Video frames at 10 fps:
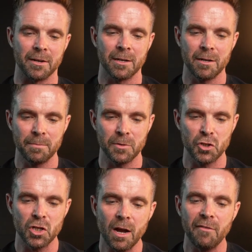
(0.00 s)
And I'm
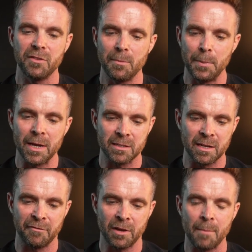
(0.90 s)
chuffed to bits
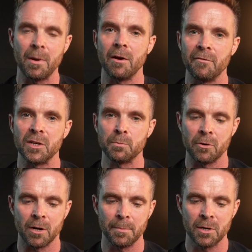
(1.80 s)
they've come out of this
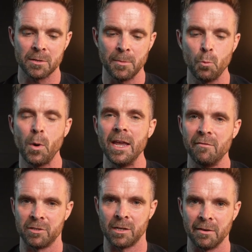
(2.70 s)
product because I've been waiting
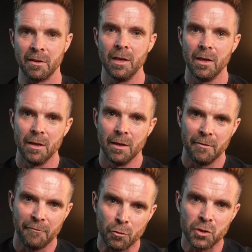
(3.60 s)
for something
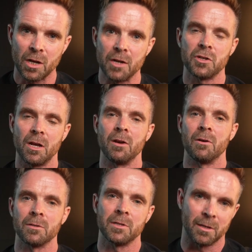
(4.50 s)
for such a
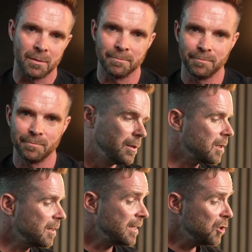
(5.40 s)
long time.
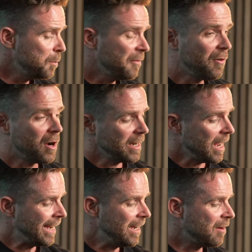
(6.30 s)
So they do provide
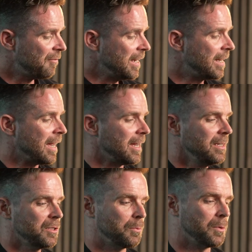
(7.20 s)
a lovely
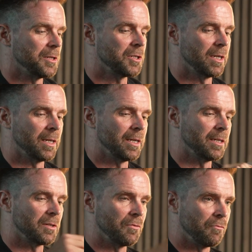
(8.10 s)
case, which
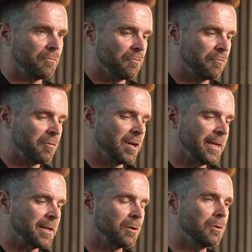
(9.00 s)
is
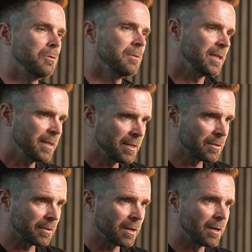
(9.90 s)
really cool. They did
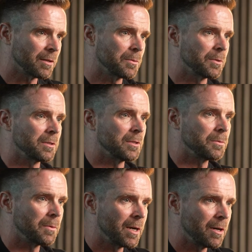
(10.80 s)
this on the last ones
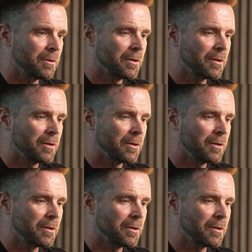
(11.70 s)
as well.